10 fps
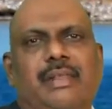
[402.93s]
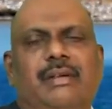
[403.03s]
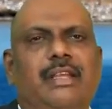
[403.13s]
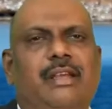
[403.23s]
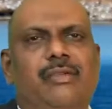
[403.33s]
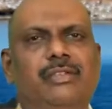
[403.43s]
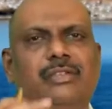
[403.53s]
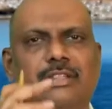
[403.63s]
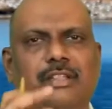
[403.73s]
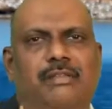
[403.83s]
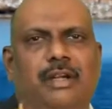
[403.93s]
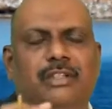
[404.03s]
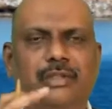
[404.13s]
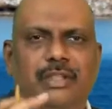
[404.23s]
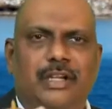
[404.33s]
very close to the cell wall,
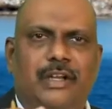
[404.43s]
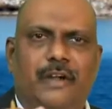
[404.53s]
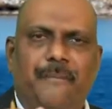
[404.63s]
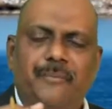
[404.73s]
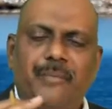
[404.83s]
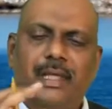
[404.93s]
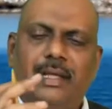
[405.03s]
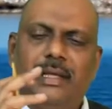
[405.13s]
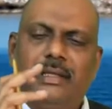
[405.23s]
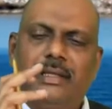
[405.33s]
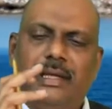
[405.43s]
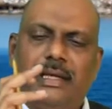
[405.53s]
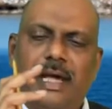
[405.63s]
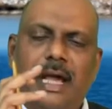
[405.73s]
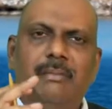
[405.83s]
so that the
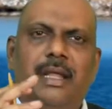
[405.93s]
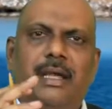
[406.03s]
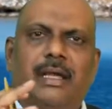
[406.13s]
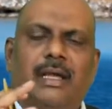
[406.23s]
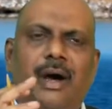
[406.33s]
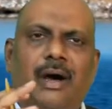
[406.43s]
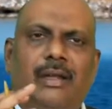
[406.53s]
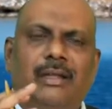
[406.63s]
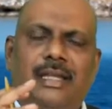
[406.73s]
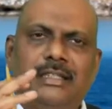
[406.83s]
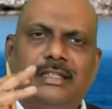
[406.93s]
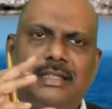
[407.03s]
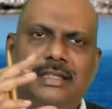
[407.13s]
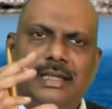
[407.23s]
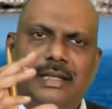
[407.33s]
time taken or there is
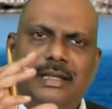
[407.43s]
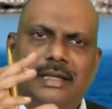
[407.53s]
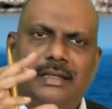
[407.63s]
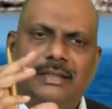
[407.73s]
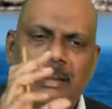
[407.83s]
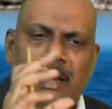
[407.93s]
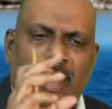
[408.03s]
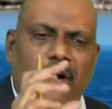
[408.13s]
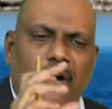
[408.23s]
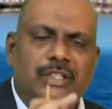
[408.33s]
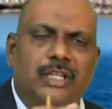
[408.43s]
the oxygen